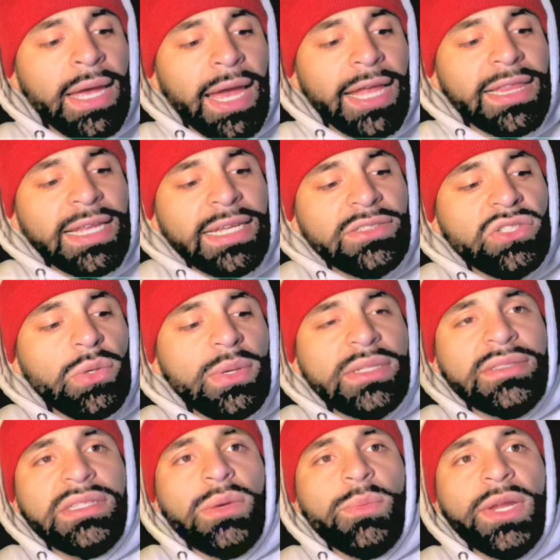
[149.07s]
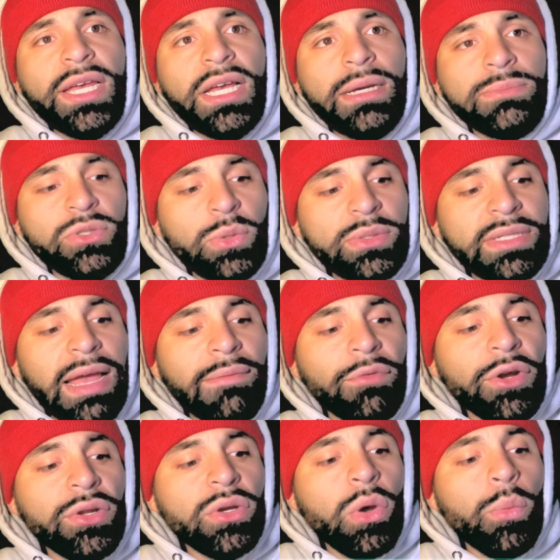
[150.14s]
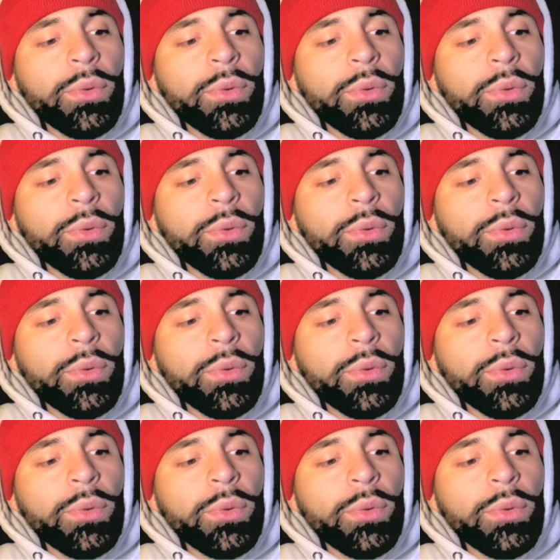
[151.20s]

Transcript: And then as you can see, when it comes towards that vertical,